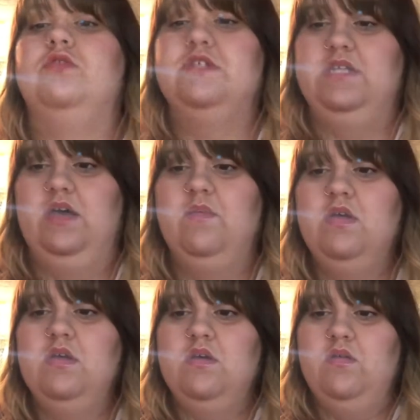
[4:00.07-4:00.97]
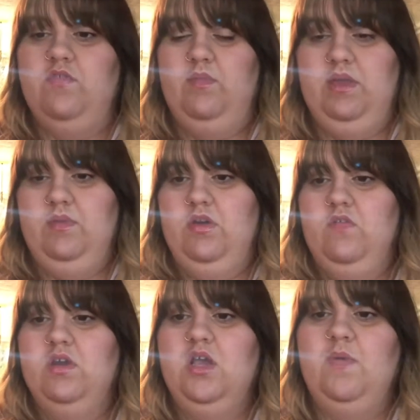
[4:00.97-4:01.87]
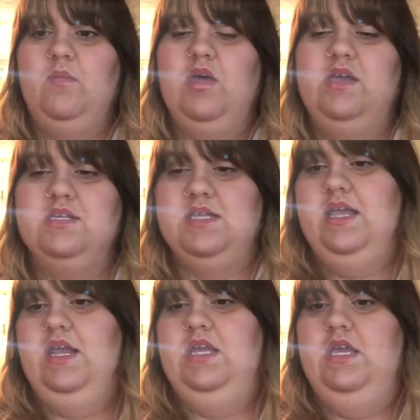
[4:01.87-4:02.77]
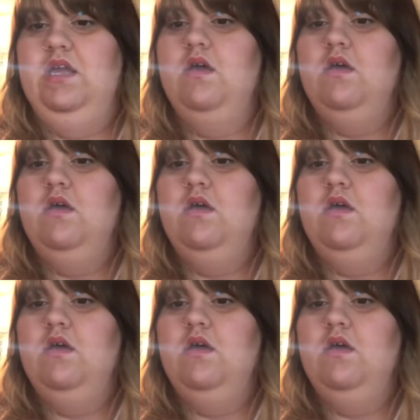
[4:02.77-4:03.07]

step for me. But overcoming my anxiety,